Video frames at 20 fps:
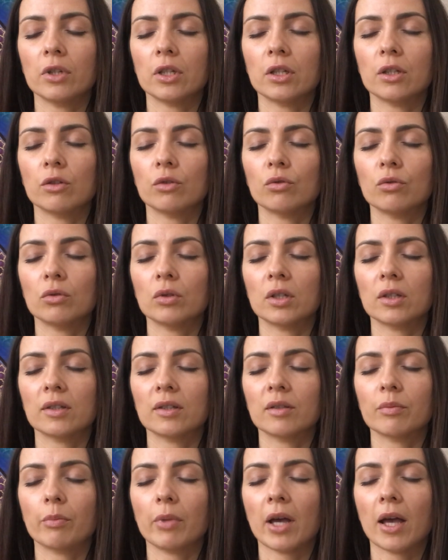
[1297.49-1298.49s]
into
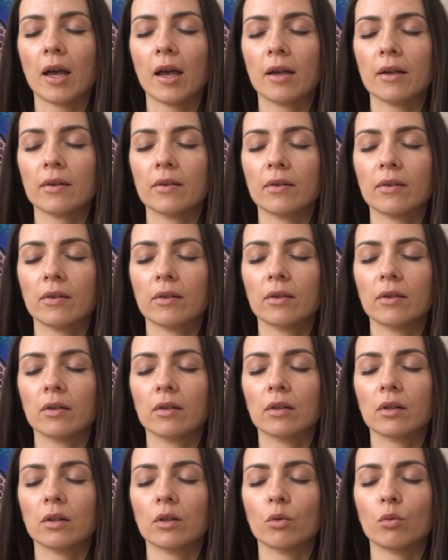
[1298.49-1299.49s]
that
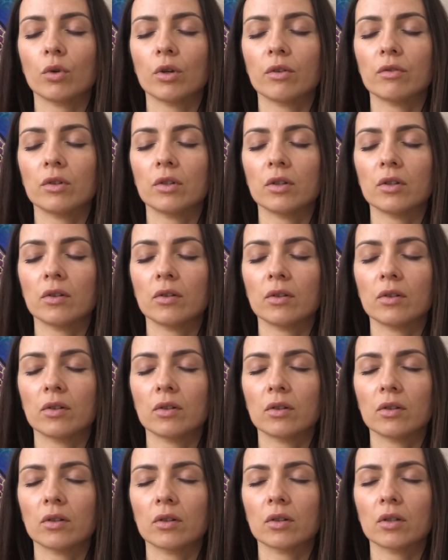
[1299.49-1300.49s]
space with
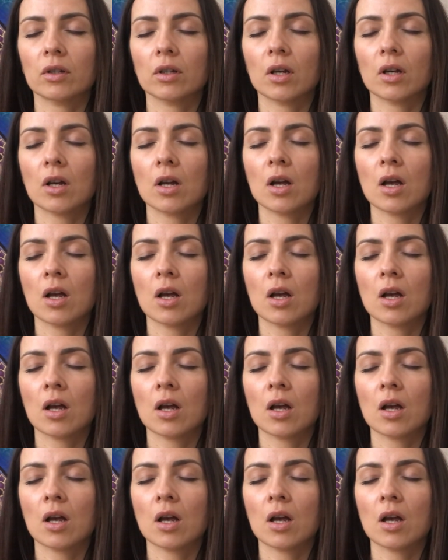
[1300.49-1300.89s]
this